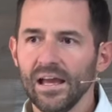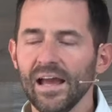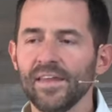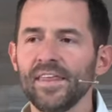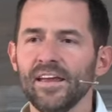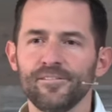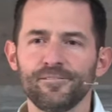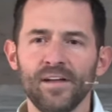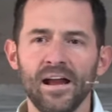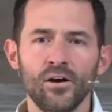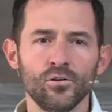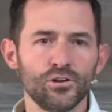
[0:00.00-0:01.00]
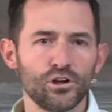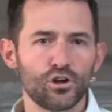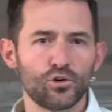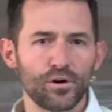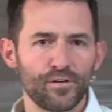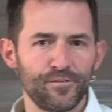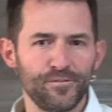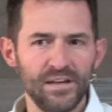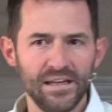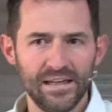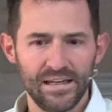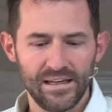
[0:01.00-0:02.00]
And they found
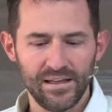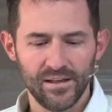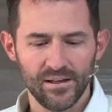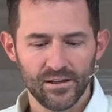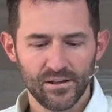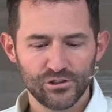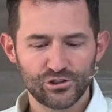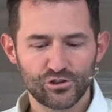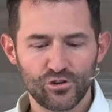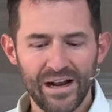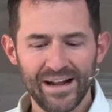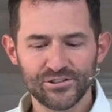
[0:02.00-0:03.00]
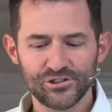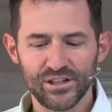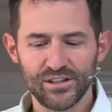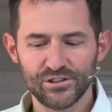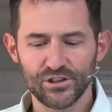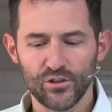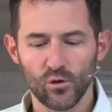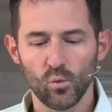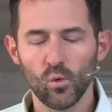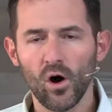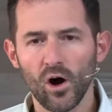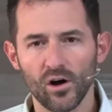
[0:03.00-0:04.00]
graffiti scratched into the
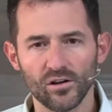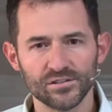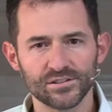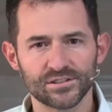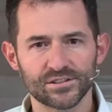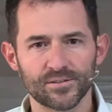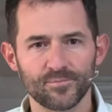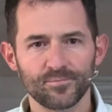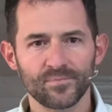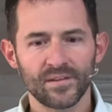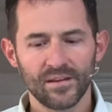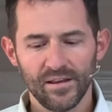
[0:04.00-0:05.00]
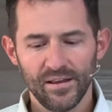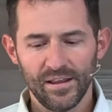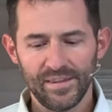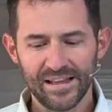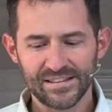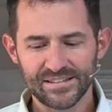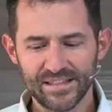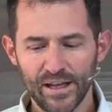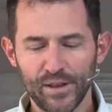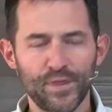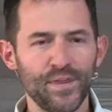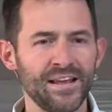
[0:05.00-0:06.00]
walls that
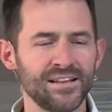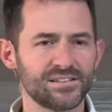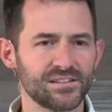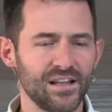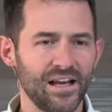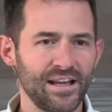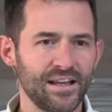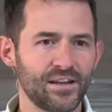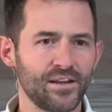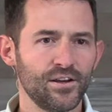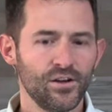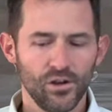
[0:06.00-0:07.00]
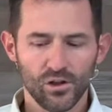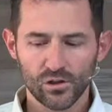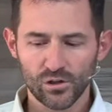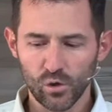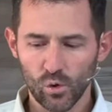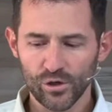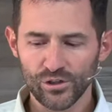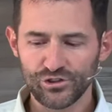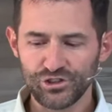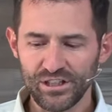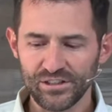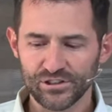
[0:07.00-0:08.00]
said things like, Lord
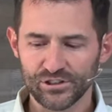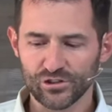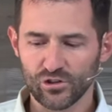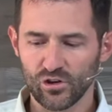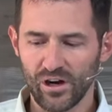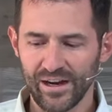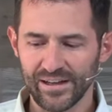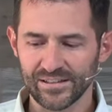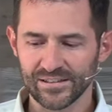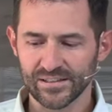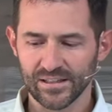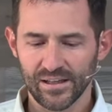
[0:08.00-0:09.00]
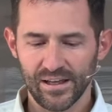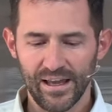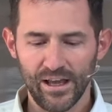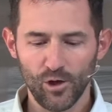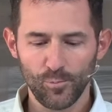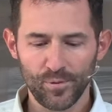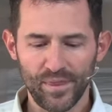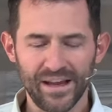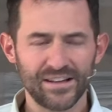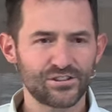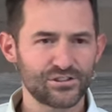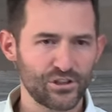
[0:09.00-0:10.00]
Jesus Christ, help
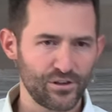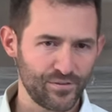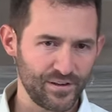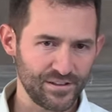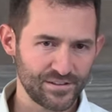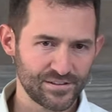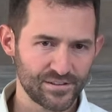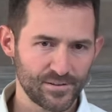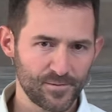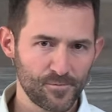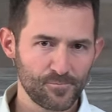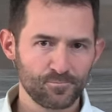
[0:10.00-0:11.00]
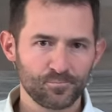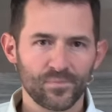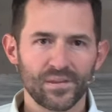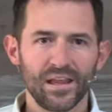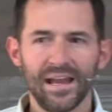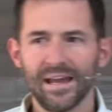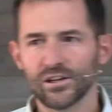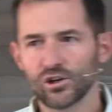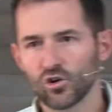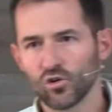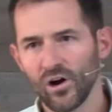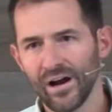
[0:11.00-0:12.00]
thy servant, and
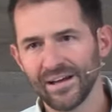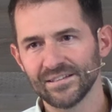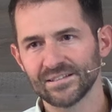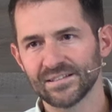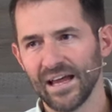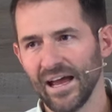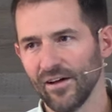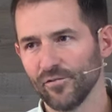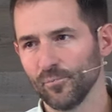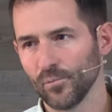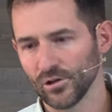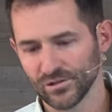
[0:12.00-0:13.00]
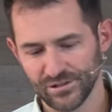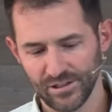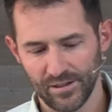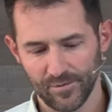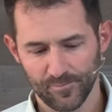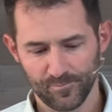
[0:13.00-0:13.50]
Christ have mercy.